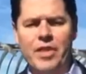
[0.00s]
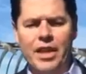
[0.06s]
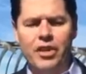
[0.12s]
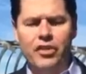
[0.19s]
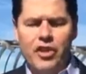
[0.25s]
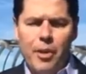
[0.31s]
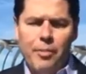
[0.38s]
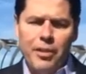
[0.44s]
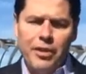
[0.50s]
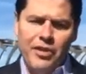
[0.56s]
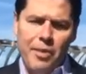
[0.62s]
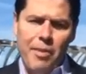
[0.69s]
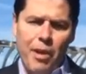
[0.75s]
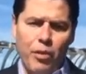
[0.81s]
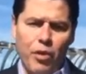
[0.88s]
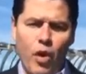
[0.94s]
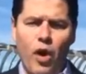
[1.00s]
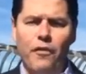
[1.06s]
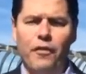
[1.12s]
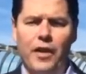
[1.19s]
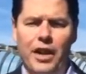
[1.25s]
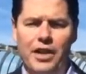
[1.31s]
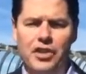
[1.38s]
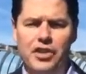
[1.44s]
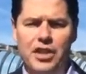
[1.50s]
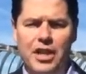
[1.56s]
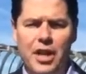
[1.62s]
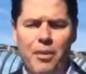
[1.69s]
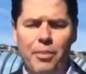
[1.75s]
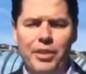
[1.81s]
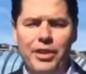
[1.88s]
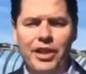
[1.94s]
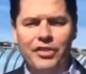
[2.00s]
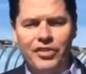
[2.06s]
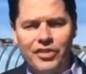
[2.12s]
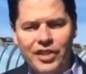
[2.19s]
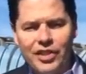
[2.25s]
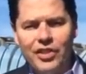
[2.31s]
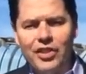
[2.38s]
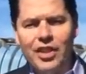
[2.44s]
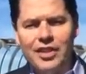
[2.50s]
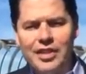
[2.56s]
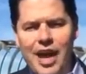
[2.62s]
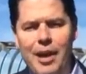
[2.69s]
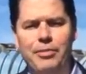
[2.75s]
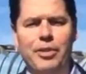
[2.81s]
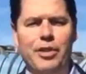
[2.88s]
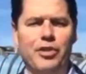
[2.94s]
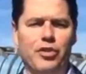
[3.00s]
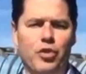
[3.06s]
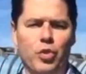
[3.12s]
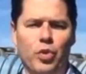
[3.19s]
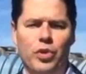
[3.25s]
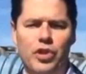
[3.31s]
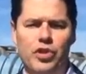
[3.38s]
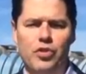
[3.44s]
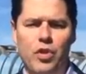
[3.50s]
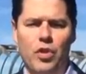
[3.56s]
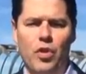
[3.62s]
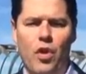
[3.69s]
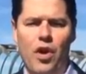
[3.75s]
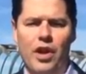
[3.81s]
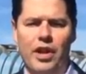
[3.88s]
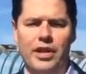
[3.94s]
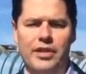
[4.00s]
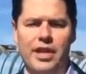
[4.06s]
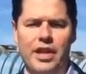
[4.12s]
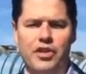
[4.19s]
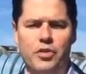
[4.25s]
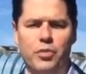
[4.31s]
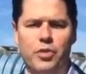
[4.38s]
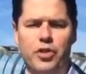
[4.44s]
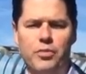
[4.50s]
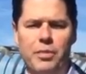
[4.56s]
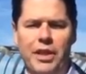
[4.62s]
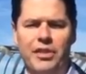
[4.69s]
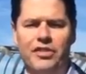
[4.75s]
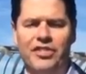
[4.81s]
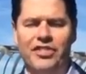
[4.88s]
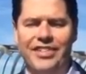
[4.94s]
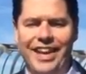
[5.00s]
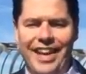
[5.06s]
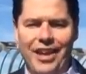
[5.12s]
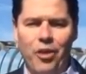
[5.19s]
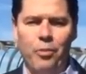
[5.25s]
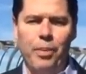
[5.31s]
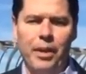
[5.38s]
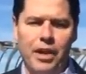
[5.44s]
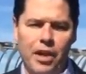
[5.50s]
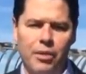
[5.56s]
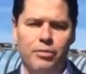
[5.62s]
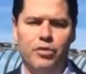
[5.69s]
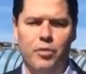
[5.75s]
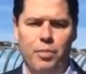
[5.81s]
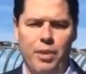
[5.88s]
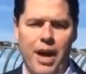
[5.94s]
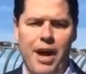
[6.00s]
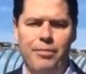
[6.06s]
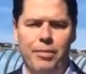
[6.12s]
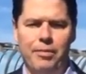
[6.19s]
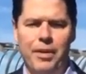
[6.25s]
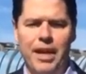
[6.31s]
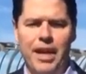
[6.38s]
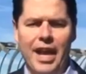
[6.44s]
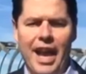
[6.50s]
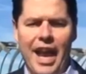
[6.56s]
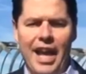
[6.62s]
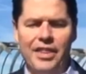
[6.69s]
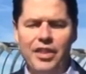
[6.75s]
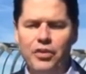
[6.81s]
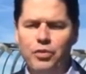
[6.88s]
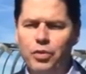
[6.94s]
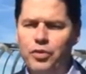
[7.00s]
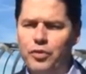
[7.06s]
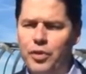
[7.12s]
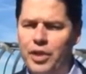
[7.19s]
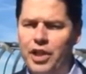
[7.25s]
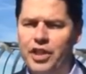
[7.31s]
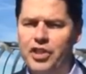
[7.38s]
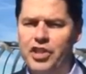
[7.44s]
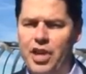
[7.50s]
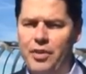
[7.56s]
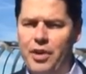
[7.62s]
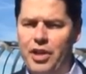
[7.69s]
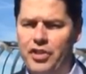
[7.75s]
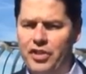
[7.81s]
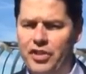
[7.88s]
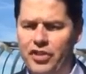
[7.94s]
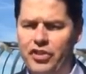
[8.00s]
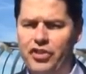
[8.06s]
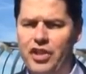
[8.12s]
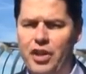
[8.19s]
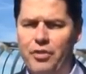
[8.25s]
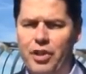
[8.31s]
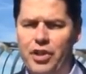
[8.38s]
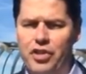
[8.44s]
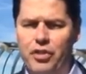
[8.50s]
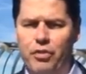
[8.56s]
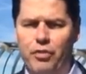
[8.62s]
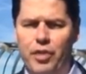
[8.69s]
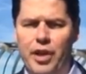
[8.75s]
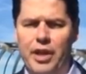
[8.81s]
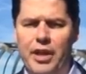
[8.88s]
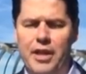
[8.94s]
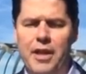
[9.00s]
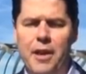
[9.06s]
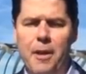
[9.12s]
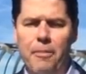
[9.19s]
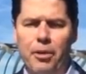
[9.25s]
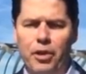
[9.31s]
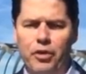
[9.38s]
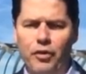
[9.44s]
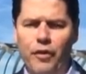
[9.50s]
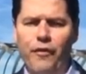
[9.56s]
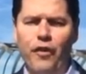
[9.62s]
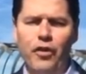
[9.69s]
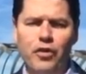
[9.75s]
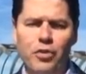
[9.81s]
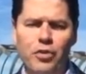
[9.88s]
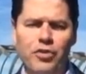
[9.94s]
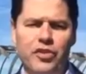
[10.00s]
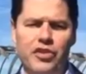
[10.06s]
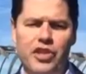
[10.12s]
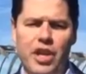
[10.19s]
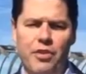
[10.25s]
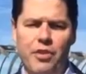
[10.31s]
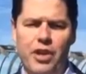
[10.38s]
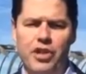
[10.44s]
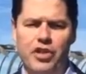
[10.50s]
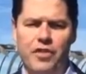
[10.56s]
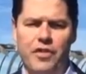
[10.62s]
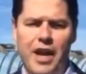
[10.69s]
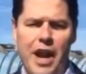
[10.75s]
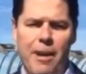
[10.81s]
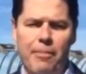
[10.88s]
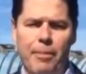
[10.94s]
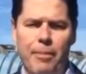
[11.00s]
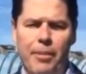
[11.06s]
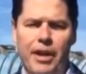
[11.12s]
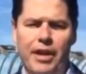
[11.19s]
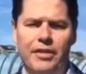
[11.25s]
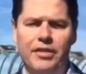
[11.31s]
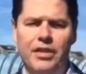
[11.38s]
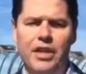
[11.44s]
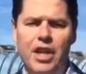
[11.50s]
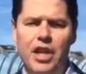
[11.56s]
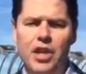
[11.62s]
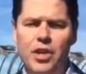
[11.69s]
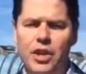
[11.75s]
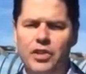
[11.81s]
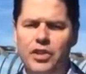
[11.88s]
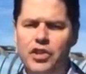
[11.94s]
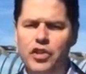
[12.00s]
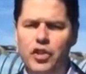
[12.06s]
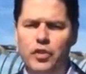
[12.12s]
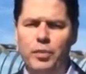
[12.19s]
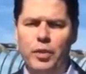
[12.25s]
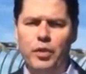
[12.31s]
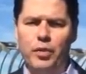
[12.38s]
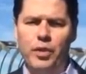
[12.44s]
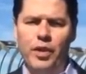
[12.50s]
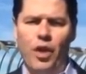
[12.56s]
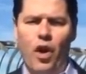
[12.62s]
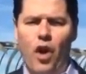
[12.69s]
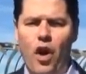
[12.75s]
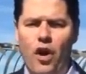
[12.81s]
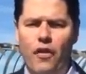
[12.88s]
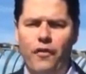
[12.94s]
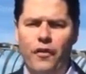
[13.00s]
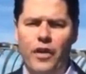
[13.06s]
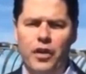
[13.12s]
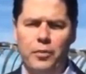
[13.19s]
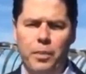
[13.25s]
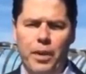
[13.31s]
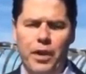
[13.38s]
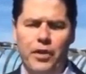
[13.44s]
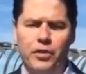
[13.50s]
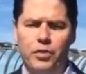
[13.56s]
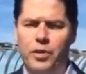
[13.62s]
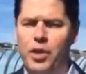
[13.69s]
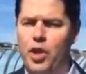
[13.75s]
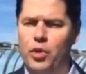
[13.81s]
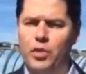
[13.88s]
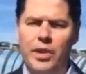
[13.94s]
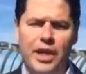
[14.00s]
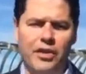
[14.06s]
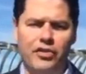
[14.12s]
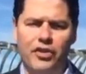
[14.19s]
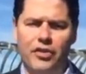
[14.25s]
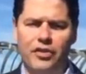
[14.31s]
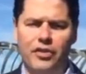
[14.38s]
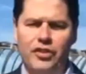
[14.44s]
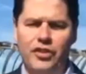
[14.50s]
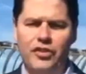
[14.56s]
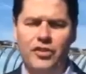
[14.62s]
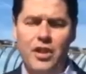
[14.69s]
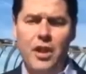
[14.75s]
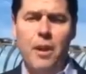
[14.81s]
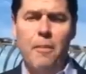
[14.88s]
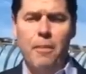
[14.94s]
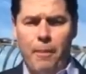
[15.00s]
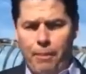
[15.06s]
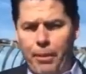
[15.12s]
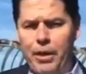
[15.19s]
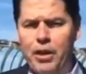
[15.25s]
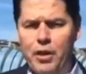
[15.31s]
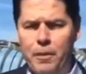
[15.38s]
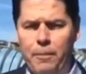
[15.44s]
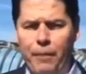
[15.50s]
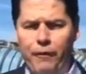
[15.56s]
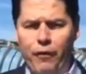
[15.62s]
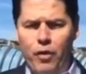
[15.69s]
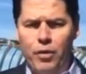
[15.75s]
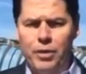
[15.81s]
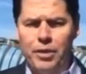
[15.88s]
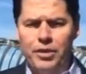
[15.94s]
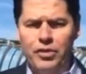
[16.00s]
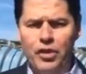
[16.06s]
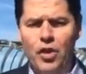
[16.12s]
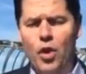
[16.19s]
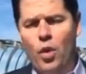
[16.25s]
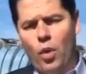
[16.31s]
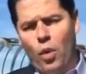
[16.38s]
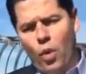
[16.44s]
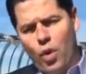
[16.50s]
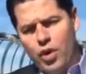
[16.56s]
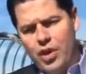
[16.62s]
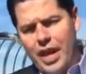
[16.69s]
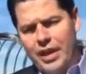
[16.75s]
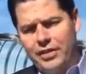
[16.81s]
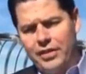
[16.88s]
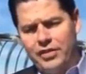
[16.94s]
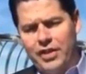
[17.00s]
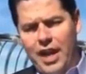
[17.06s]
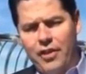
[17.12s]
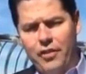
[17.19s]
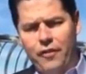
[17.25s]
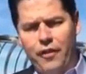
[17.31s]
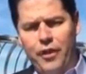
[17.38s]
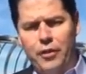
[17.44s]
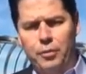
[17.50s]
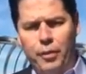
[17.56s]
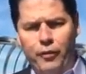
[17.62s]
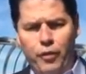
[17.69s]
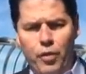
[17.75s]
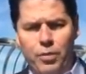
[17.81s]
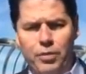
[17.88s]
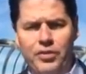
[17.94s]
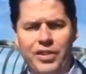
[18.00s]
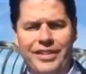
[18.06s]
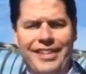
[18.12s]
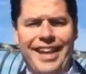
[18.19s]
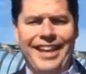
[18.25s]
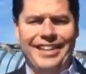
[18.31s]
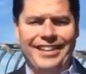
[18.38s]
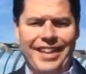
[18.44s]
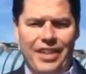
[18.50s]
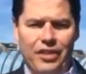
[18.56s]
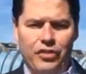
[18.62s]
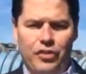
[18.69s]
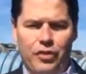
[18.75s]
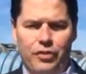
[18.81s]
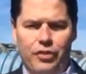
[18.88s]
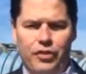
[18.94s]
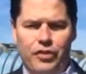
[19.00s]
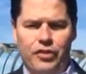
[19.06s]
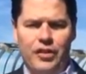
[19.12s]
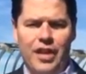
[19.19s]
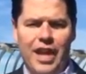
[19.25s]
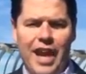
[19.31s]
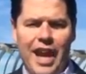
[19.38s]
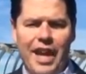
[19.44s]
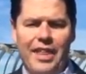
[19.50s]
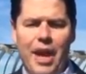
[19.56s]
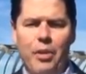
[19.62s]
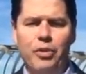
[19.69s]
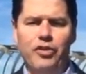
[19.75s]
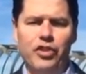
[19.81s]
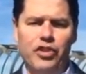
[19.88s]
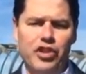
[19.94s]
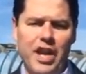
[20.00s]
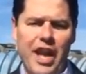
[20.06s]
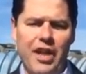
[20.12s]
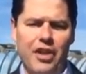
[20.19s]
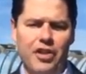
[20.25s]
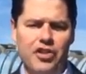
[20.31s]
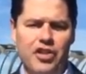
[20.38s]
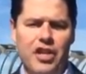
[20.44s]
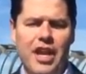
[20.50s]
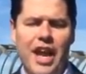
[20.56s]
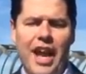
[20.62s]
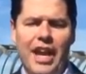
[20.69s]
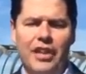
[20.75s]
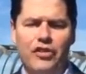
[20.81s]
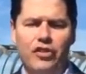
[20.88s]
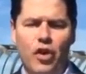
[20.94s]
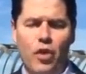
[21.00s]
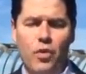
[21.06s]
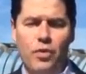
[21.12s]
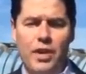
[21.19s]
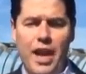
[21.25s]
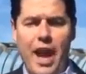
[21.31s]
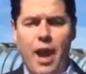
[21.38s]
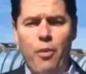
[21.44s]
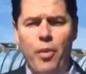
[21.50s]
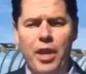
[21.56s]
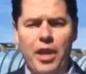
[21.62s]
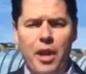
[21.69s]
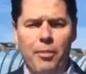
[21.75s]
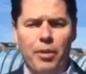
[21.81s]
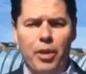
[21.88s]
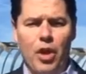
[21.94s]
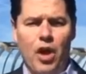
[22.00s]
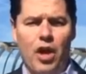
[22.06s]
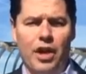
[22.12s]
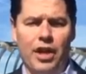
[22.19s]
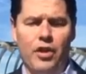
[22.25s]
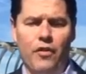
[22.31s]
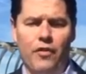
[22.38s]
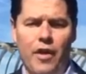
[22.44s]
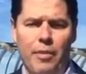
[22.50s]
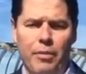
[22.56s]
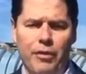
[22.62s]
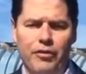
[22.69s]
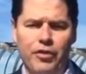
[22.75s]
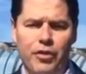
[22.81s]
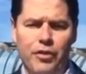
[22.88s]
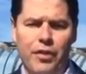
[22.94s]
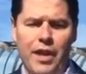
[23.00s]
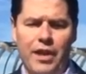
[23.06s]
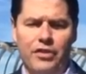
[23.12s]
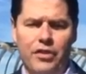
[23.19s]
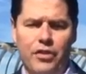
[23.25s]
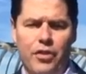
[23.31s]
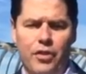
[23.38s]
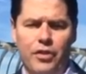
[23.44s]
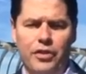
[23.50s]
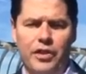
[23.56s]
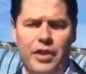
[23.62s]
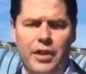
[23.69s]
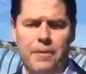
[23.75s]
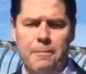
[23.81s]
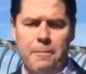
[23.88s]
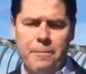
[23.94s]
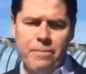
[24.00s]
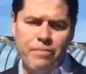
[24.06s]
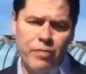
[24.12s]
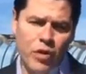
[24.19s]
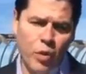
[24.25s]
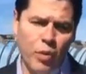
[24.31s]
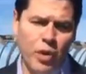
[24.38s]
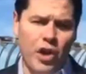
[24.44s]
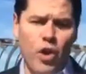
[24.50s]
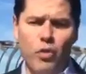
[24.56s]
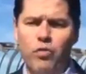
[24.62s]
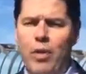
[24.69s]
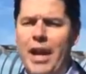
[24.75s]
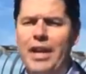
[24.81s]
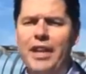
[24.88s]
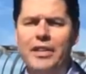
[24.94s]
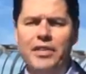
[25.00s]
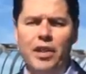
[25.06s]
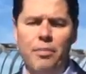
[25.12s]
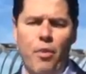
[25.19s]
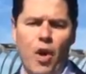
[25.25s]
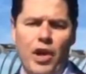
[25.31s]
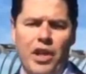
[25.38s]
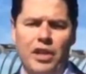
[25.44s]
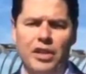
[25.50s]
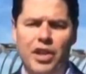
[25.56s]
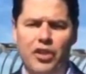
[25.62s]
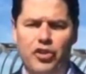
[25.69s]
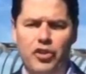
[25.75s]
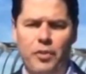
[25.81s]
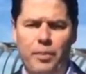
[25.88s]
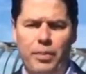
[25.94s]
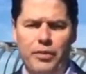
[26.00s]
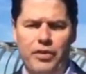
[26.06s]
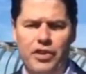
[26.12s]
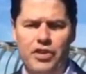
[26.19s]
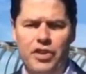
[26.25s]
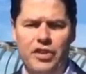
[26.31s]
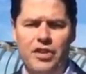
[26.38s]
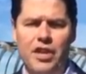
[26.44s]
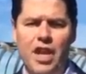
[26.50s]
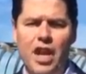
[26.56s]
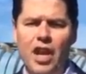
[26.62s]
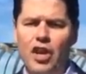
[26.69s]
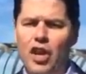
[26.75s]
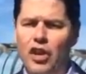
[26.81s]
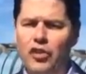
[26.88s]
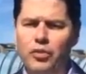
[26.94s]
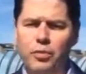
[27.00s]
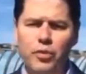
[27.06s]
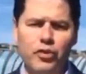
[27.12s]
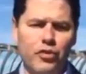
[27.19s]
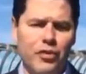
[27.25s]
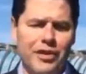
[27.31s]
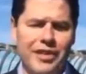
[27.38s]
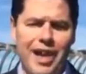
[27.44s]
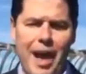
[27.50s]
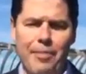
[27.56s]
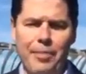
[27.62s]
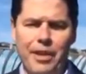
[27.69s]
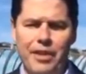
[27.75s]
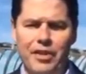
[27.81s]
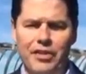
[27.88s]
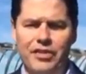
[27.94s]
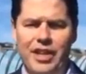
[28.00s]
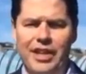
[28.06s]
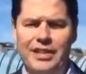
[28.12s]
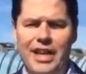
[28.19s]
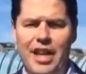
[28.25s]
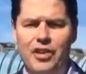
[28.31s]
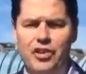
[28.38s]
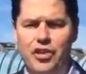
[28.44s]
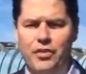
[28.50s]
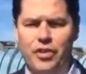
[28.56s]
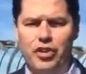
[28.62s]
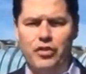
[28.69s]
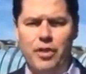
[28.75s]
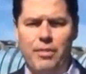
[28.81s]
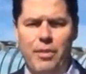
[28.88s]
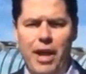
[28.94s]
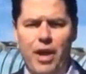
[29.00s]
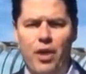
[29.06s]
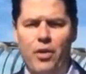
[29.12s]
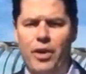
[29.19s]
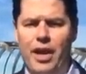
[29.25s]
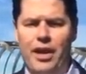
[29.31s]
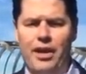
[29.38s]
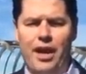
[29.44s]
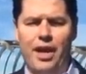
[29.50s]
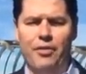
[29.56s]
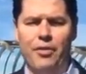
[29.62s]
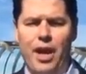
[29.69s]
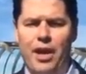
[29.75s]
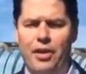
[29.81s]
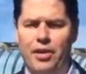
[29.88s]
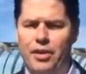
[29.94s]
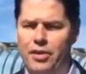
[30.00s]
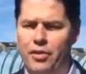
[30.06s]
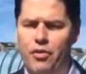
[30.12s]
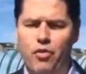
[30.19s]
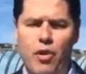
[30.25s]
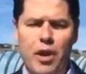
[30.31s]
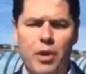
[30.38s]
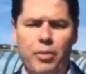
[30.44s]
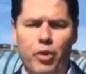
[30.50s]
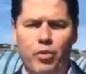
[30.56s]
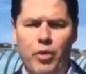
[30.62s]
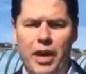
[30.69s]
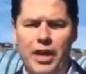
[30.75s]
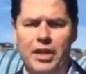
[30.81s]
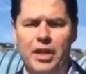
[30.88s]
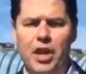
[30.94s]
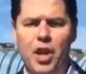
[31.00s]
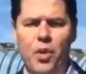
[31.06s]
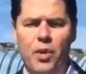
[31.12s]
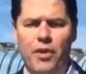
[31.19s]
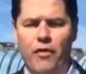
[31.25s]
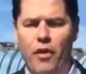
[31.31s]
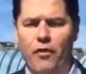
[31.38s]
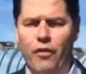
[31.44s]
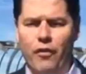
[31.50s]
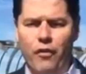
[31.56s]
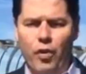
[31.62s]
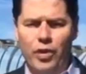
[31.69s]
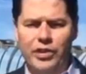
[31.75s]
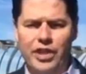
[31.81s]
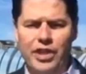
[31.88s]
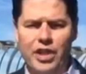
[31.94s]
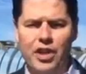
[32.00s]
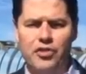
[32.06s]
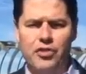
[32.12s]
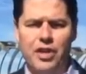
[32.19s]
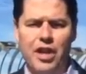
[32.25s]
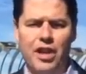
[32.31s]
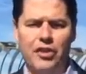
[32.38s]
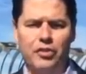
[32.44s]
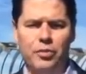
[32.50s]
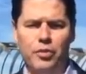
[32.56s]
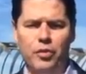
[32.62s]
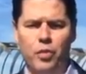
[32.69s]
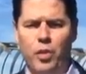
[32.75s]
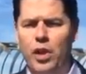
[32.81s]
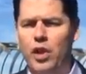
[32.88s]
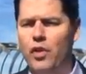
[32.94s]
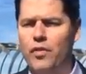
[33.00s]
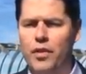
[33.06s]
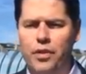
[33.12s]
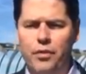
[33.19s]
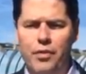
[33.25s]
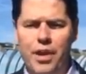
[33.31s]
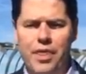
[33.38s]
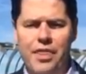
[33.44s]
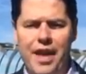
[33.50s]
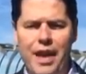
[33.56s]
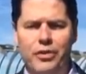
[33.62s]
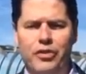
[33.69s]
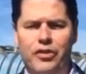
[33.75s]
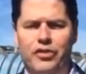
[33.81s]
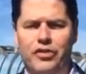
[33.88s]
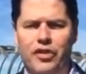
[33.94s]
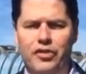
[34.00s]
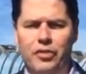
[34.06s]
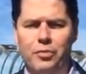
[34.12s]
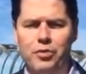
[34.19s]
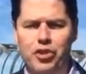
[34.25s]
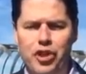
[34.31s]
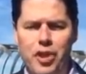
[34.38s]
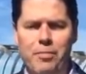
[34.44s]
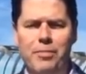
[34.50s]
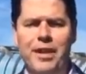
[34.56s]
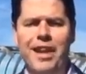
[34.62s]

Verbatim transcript: These companies came out with all flash, but they still adopted a dual controller architecture, which means scale becomes the problem. And this was really a generation, this is generation three, but it's referred to as a generation of compromise. You had to choose between the all flash players with no data services, but pretty good performance, or you had to sacrifice performance and take data services. And that was the challenge. And so now we come along in November of 2013, we go right into the market leadership position. Customers are adopting this technology of XtremIO at, at, at an incredible rate. We have over 1,400 customers, well over 3,000 systems shipped.